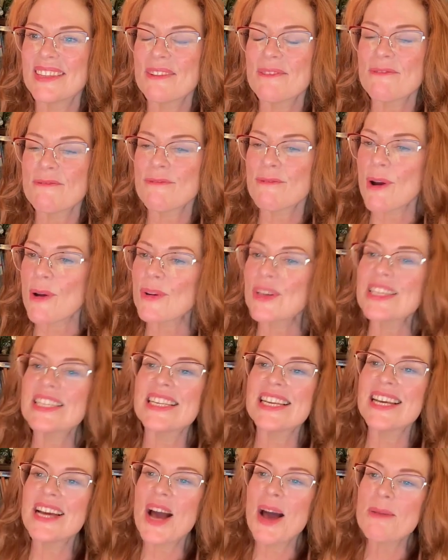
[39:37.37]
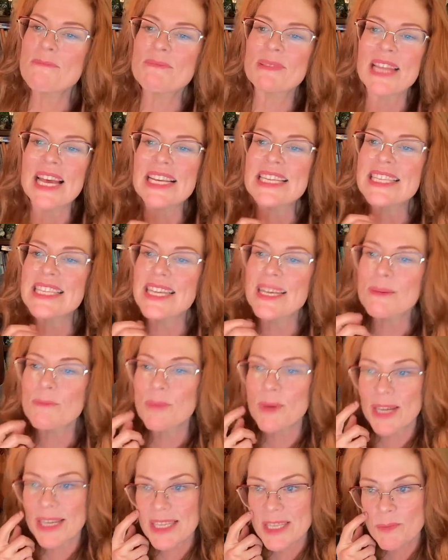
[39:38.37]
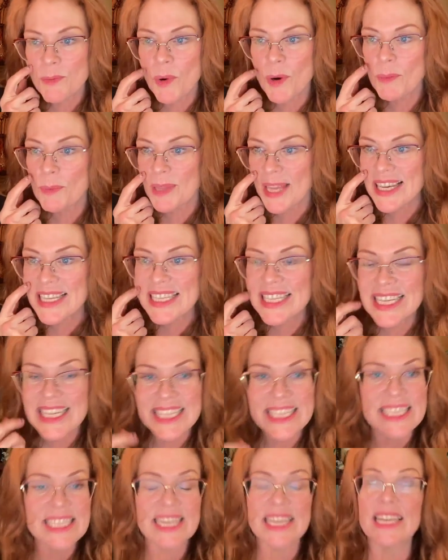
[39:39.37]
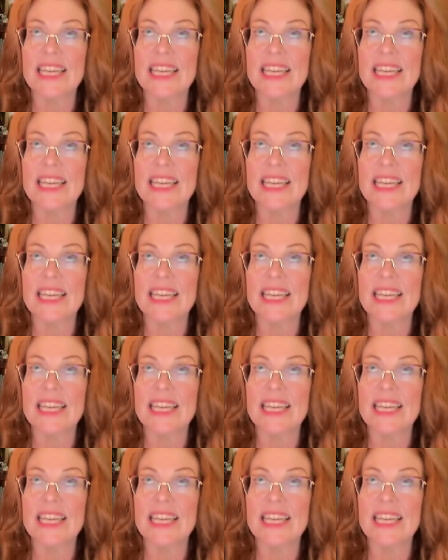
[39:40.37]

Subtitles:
Focusing on blessing brings more blessings.